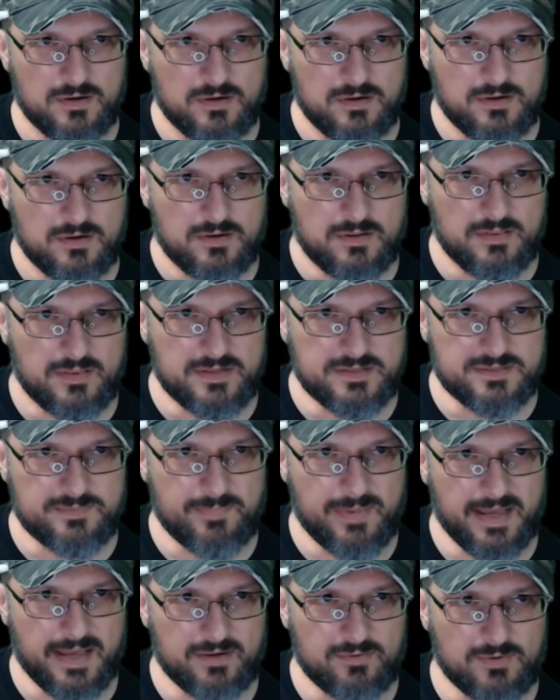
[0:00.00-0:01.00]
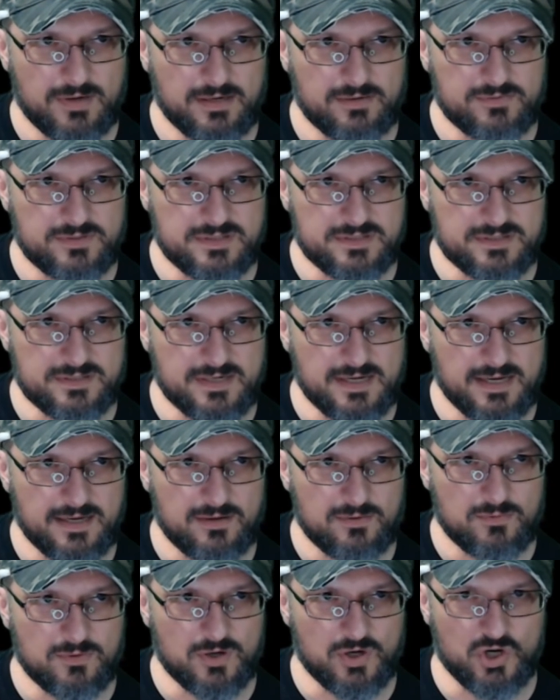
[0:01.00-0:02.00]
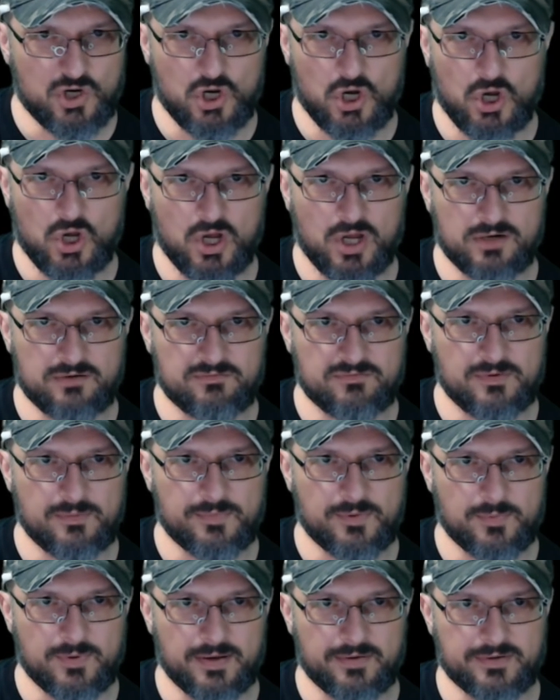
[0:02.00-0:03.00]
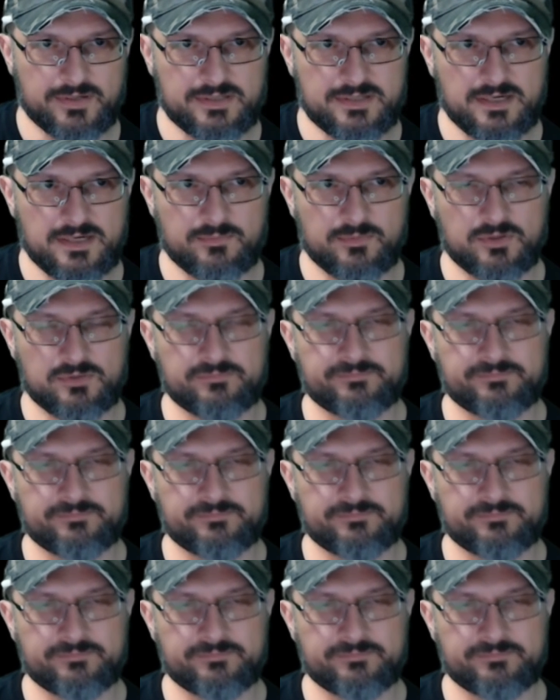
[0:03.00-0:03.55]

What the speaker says: This bad route is now gone from the routing table.